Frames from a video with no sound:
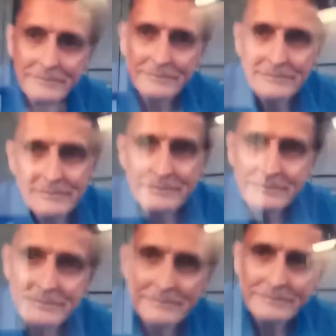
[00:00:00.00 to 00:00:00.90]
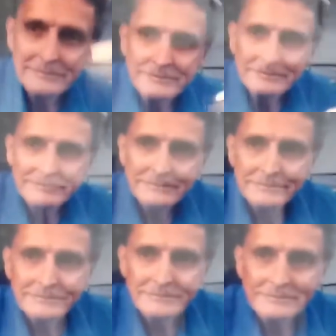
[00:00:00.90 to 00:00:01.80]
It's from one of my videos that
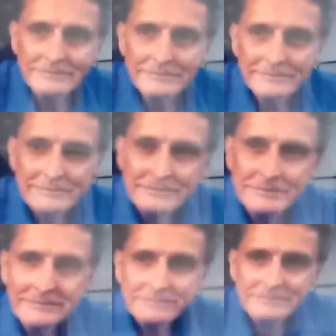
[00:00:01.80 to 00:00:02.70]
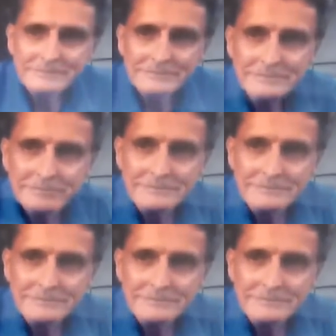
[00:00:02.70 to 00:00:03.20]
I did on October the,